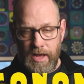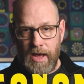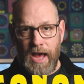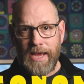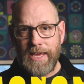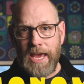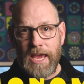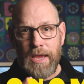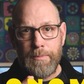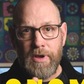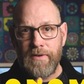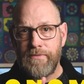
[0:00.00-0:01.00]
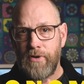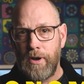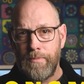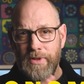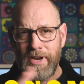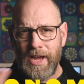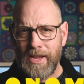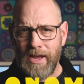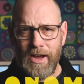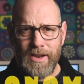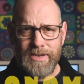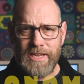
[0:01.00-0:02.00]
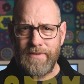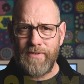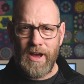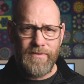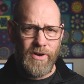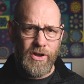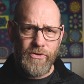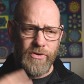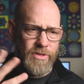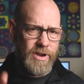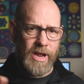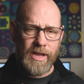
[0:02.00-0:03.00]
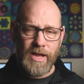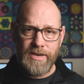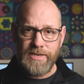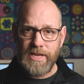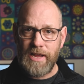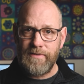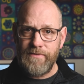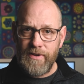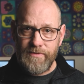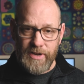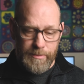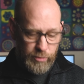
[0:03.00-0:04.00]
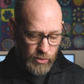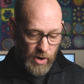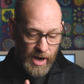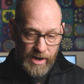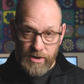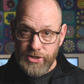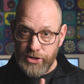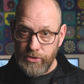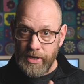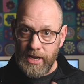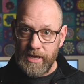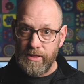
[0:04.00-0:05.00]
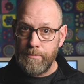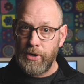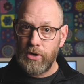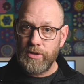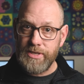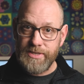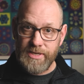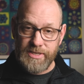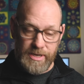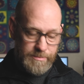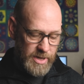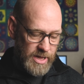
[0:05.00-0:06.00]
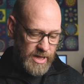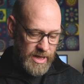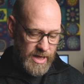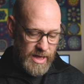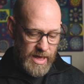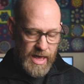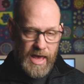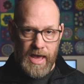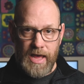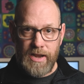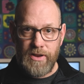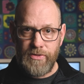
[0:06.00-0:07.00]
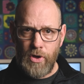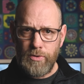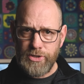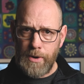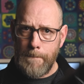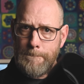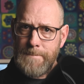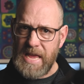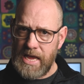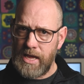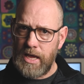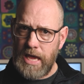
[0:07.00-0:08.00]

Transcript: I came from the Nikon D500 and the Nikon D850 prior to getting the mirrorless system, And those are big